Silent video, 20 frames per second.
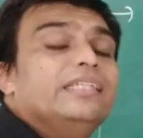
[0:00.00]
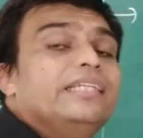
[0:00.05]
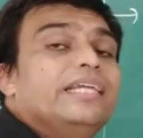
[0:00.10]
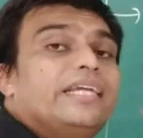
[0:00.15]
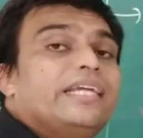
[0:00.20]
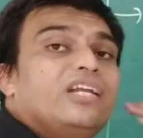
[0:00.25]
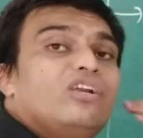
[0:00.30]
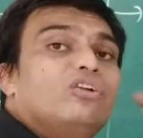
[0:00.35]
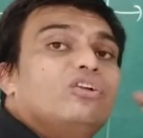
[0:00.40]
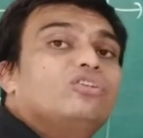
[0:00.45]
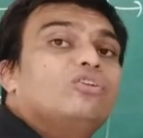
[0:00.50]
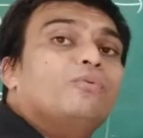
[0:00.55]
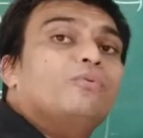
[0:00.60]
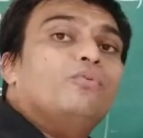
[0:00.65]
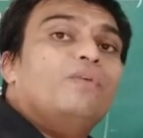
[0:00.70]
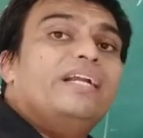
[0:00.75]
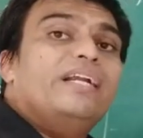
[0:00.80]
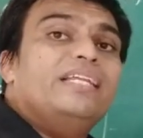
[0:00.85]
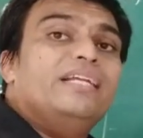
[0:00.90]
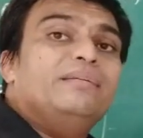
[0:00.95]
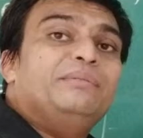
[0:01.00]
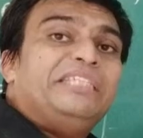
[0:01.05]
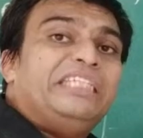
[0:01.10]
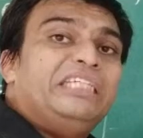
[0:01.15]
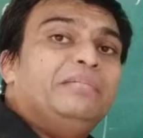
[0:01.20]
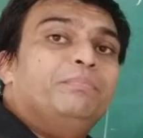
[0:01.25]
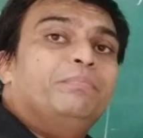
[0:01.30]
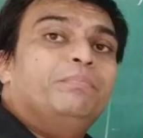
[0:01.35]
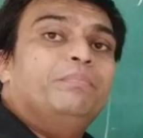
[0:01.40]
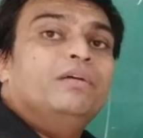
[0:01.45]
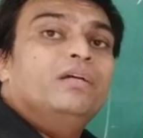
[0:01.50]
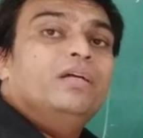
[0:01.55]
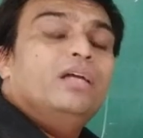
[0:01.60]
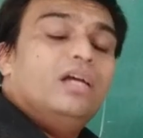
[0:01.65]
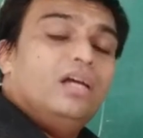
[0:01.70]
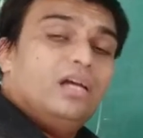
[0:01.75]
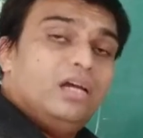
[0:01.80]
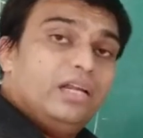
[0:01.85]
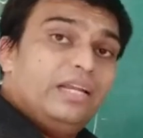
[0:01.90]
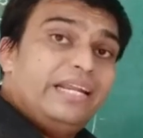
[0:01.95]
They can also provide them cheap
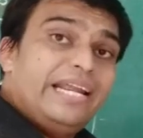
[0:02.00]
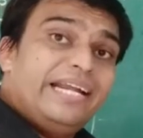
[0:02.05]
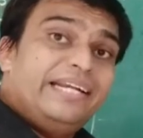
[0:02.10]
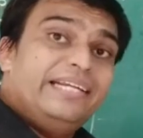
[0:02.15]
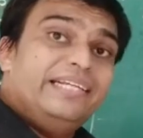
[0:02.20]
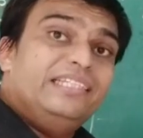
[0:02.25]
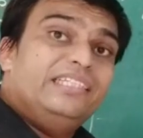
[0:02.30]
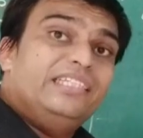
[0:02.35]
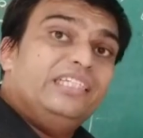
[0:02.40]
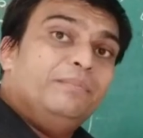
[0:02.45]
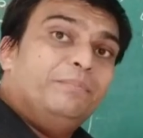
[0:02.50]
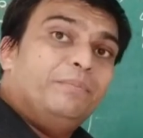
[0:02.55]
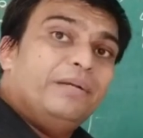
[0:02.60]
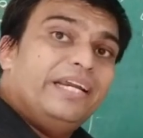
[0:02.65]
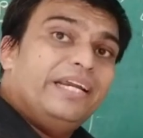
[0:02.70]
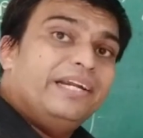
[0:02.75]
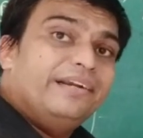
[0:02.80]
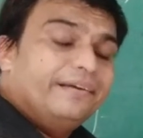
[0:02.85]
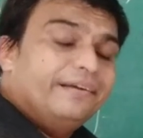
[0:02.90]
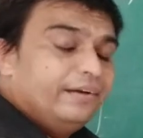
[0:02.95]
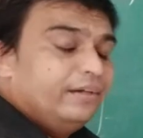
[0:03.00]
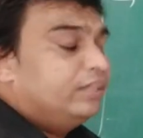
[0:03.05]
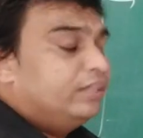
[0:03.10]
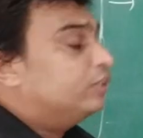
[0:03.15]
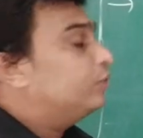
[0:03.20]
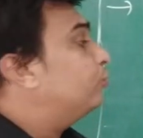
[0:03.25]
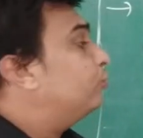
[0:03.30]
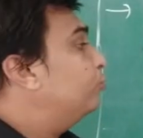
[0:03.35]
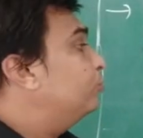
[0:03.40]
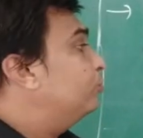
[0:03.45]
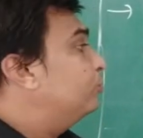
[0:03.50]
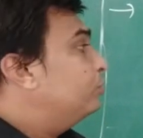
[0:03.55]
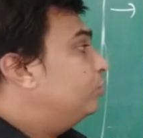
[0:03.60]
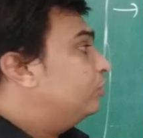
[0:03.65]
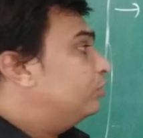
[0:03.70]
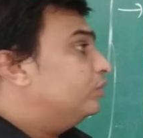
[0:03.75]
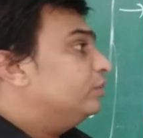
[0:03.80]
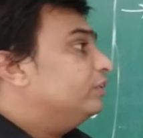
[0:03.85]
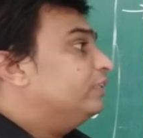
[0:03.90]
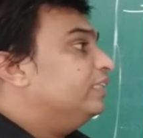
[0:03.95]
land in cheap rate.
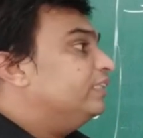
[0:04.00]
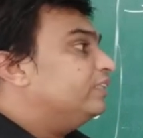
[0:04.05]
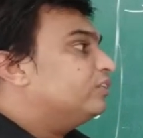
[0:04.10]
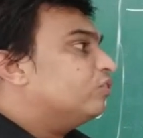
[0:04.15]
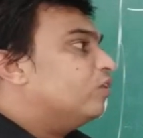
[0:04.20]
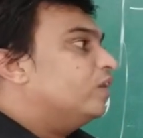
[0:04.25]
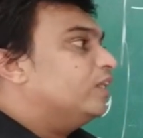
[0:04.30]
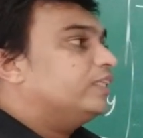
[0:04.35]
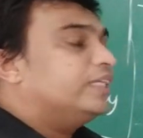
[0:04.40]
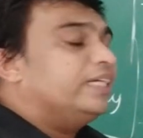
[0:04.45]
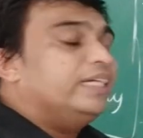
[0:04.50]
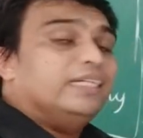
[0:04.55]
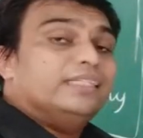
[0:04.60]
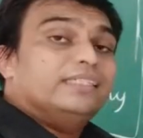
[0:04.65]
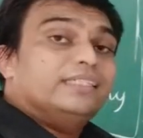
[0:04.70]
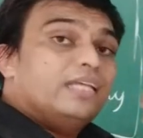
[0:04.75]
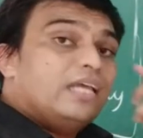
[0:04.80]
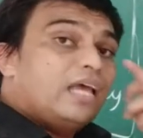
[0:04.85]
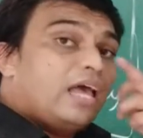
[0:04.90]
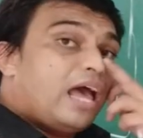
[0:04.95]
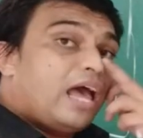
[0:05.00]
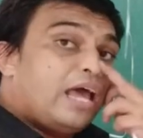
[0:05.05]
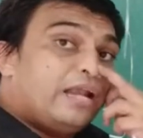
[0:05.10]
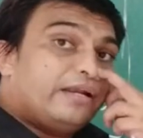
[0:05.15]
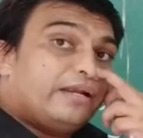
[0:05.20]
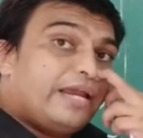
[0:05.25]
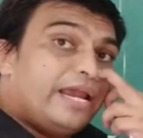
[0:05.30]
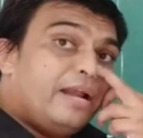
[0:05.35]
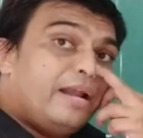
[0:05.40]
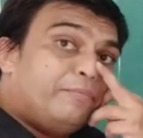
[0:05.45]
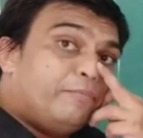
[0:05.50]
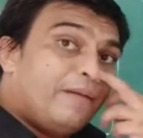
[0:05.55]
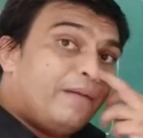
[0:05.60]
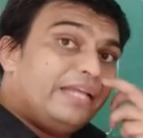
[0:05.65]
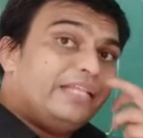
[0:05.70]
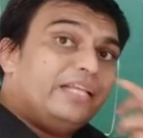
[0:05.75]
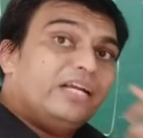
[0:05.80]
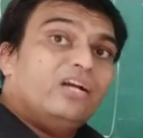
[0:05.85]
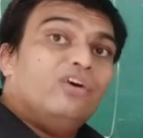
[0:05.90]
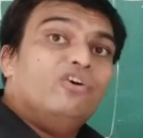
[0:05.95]
So these all things are helped by
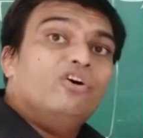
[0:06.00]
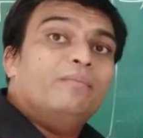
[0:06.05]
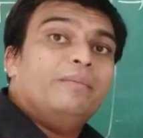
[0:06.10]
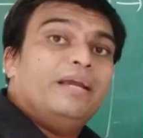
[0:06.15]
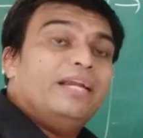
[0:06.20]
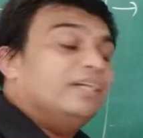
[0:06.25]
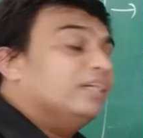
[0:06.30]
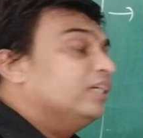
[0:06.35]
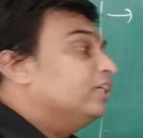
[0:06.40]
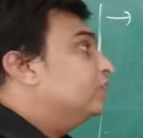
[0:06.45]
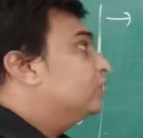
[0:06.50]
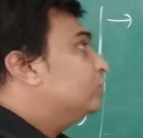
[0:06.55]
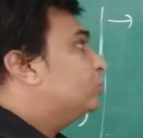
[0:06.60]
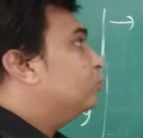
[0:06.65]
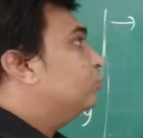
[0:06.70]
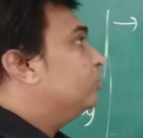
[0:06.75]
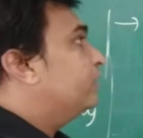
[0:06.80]
the government so